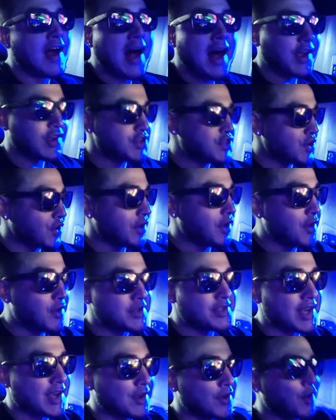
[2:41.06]
I'll show you
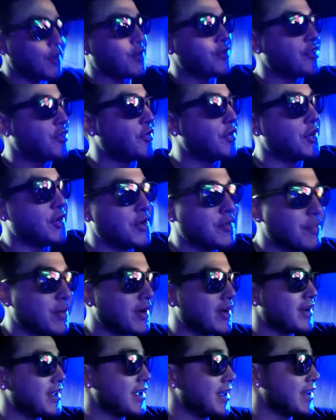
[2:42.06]
as I go through,
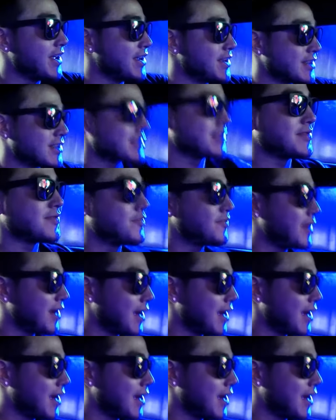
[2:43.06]
but it is